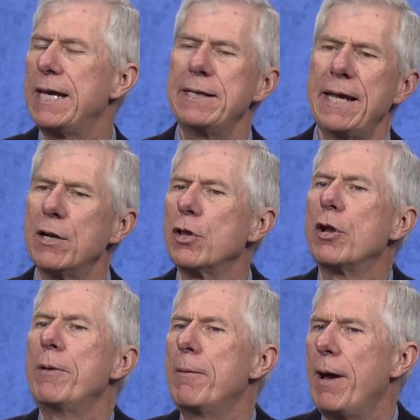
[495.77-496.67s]
and a
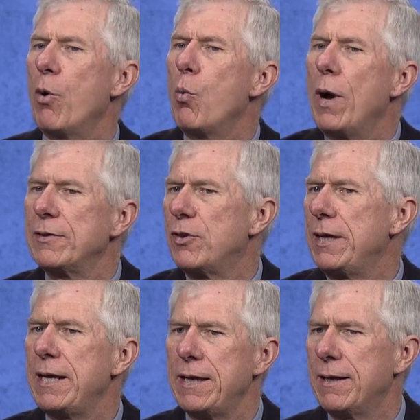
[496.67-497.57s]
little bit about what
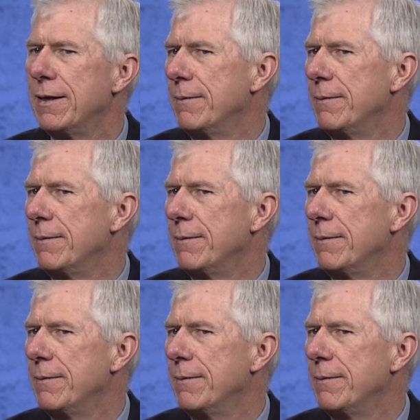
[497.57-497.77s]
the